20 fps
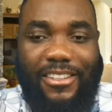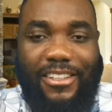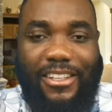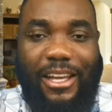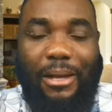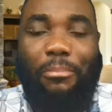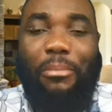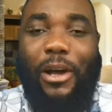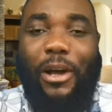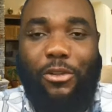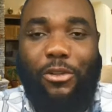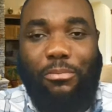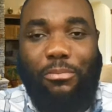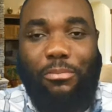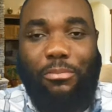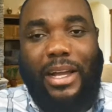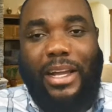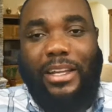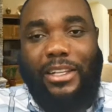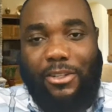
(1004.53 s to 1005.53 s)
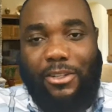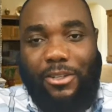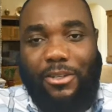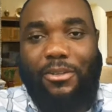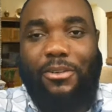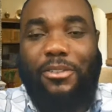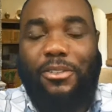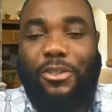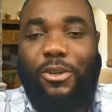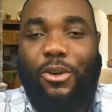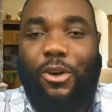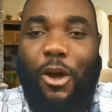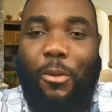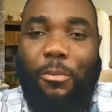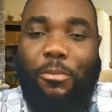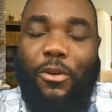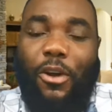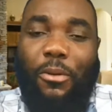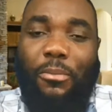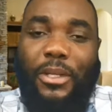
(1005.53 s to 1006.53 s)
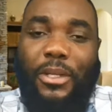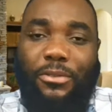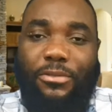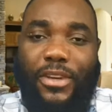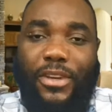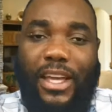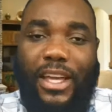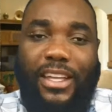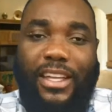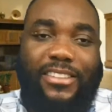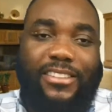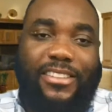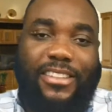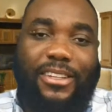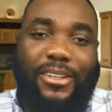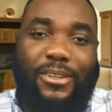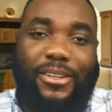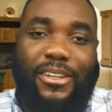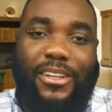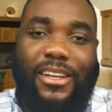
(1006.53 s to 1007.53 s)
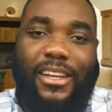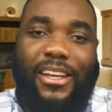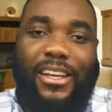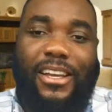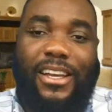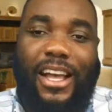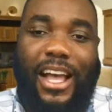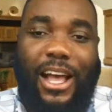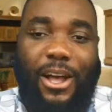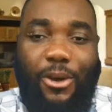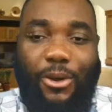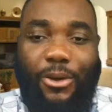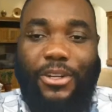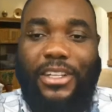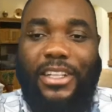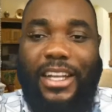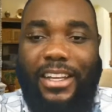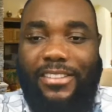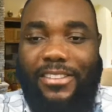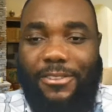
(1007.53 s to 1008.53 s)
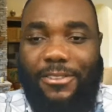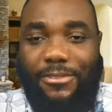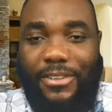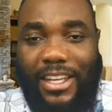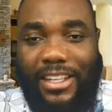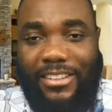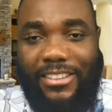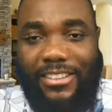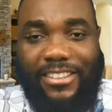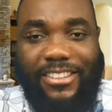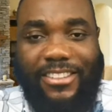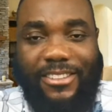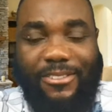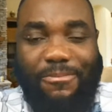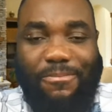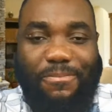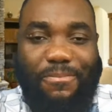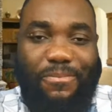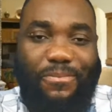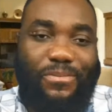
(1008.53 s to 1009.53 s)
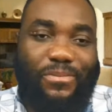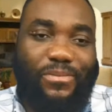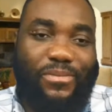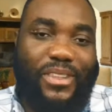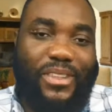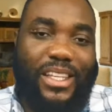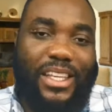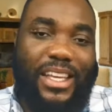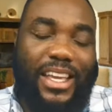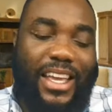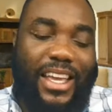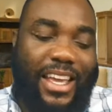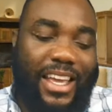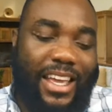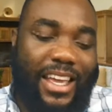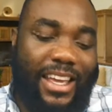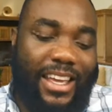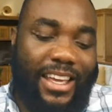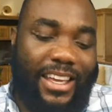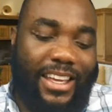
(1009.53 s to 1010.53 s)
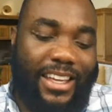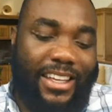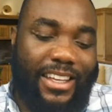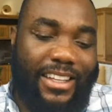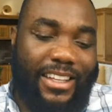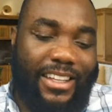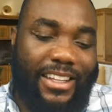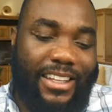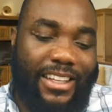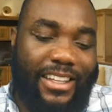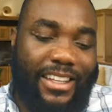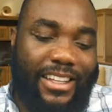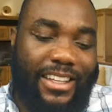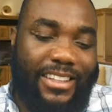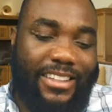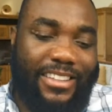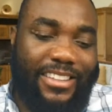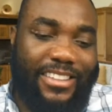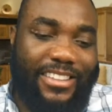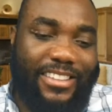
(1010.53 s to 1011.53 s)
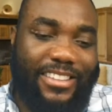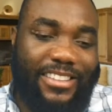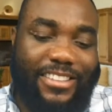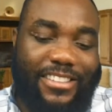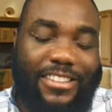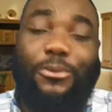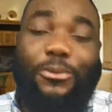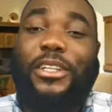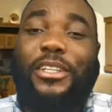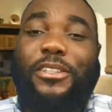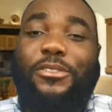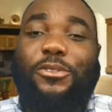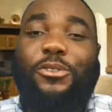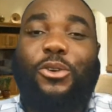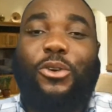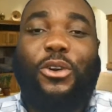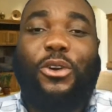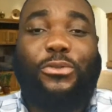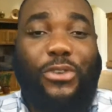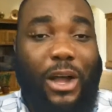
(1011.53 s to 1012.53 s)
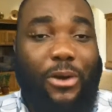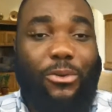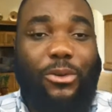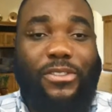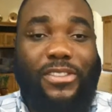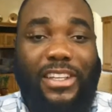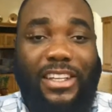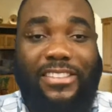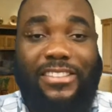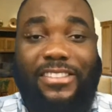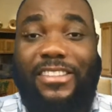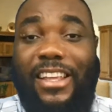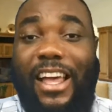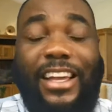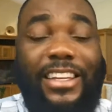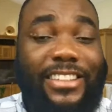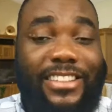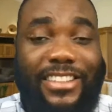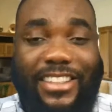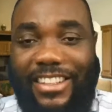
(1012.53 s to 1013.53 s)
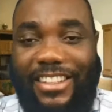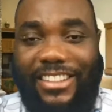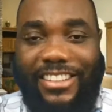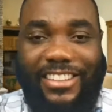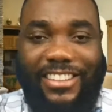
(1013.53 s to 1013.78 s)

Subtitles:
about my, upcoming event. I organize events, and she wanted to know if I was excited.